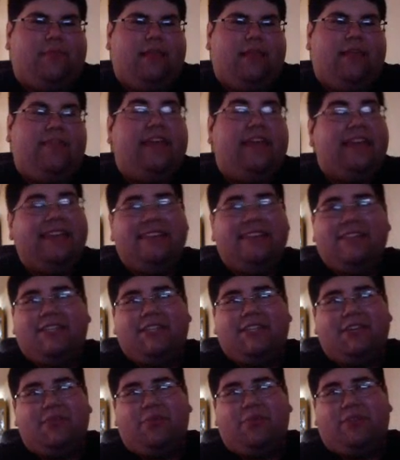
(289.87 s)
They did the
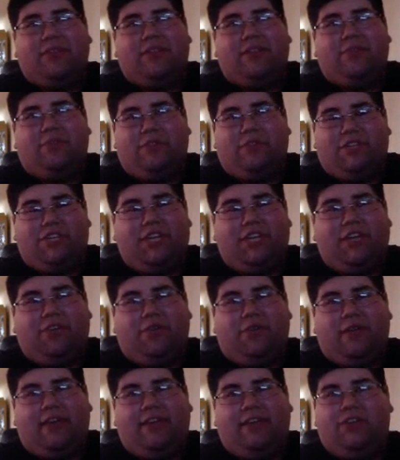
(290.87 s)
shit with Jean
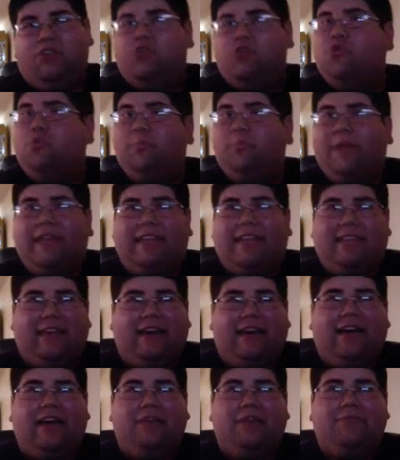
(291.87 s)
Grey too many
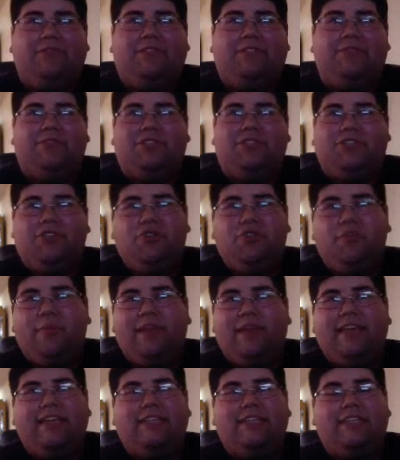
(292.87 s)
times. There's too
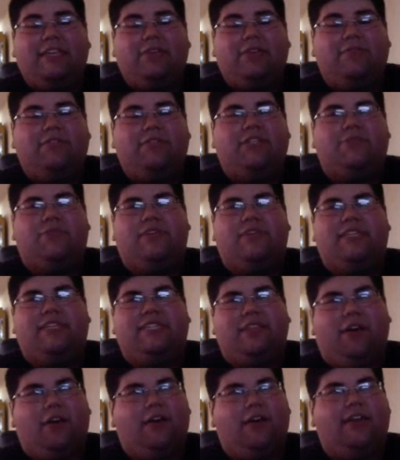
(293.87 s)
many sequences where he's
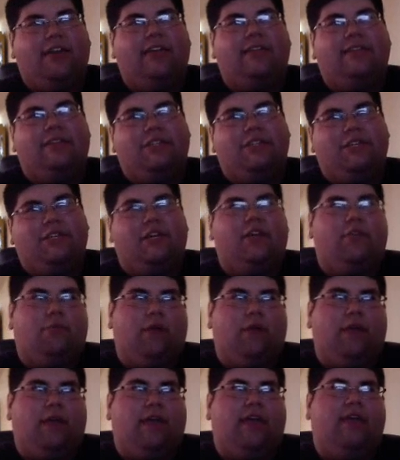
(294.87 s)
talking to Jean
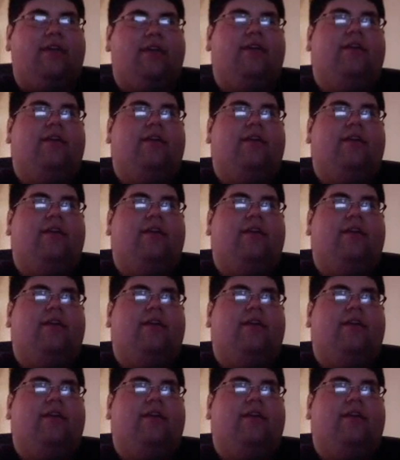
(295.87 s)
Grey.